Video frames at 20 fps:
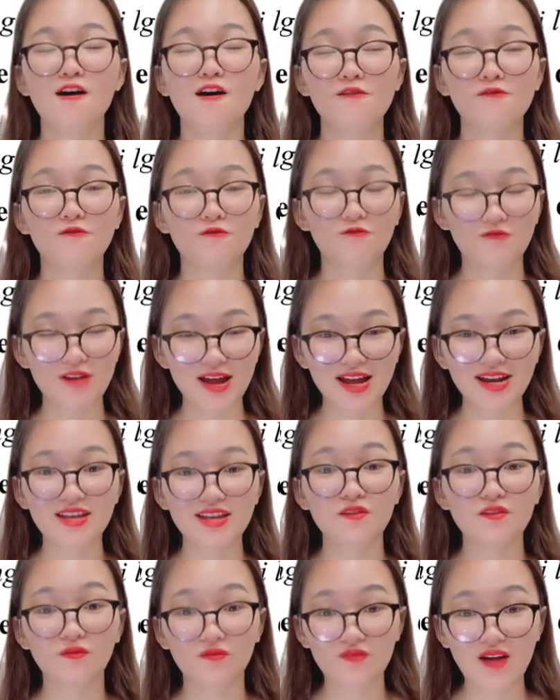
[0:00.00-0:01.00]
Freddie
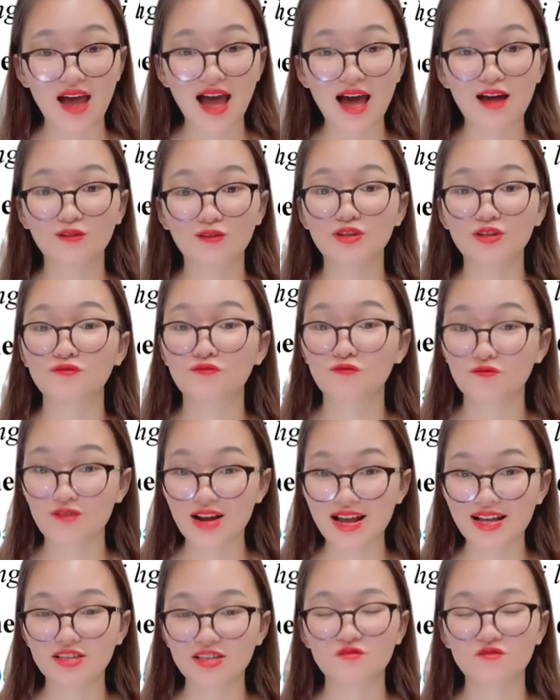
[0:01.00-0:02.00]
found
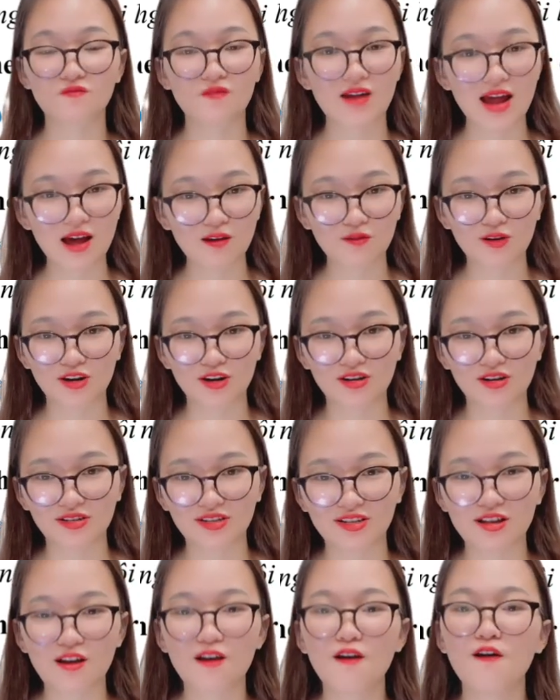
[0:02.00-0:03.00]
fresh flowers
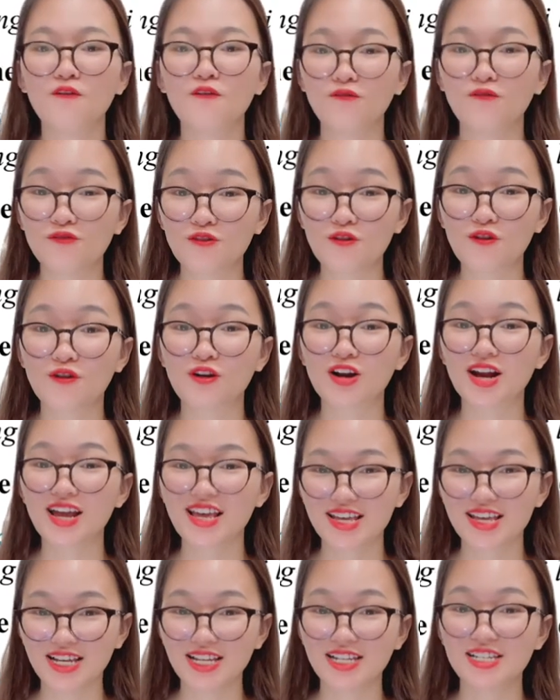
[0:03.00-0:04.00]
for
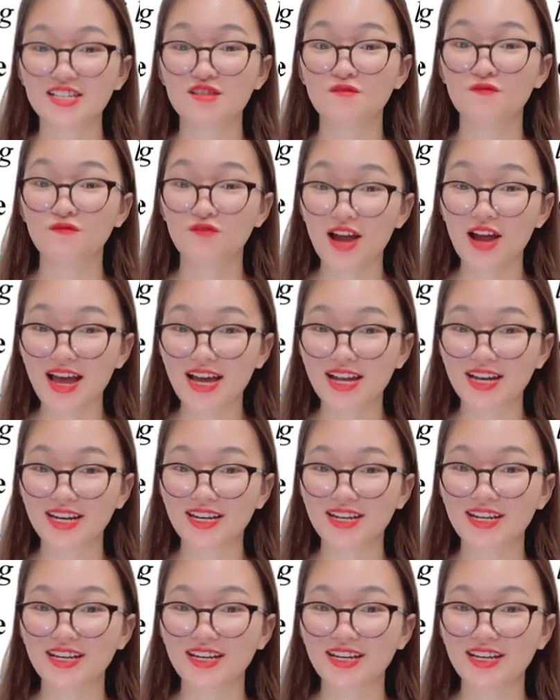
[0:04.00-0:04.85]
his friend.